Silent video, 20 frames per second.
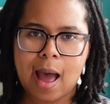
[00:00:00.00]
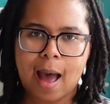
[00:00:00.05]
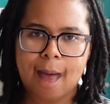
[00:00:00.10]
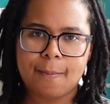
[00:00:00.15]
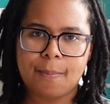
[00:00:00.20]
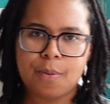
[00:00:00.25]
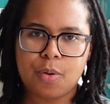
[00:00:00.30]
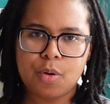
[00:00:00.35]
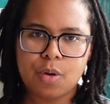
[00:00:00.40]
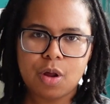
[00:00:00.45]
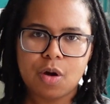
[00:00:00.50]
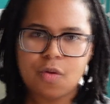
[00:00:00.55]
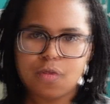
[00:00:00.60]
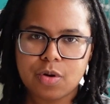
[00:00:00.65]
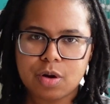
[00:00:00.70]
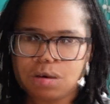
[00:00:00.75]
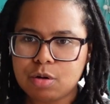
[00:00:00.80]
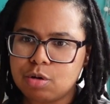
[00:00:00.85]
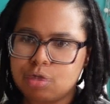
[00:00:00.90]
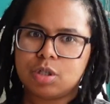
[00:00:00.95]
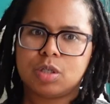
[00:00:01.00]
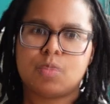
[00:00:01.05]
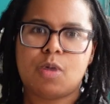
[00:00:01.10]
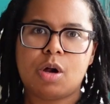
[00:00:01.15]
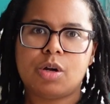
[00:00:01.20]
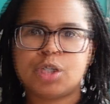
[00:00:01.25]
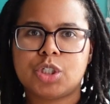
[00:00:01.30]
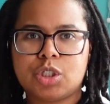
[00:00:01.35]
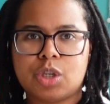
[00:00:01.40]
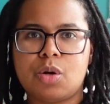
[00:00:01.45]
I pull over in a little
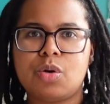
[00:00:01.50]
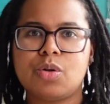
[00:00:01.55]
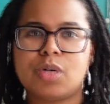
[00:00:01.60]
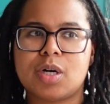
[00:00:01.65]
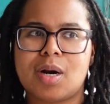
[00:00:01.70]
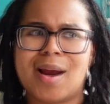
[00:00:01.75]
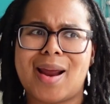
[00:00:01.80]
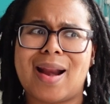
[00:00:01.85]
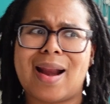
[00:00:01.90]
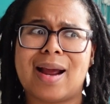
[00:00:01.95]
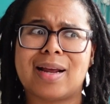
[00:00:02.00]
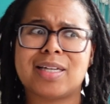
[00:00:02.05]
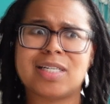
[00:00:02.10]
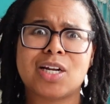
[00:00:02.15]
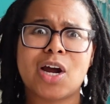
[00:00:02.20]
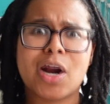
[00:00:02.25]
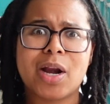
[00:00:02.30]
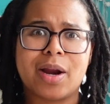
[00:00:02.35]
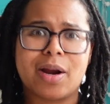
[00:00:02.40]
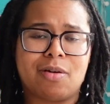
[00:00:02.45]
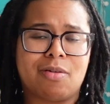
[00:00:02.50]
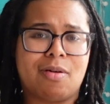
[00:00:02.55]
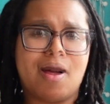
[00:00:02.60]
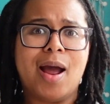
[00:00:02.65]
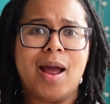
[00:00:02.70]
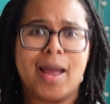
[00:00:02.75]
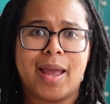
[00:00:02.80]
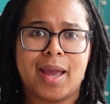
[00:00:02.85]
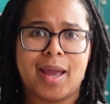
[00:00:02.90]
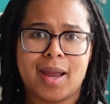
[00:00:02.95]
small shoulder and I started
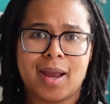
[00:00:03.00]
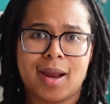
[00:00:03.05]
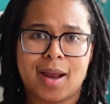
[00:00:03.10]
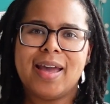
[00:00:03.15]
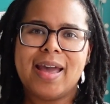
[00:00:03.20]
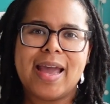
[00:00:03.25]
crying.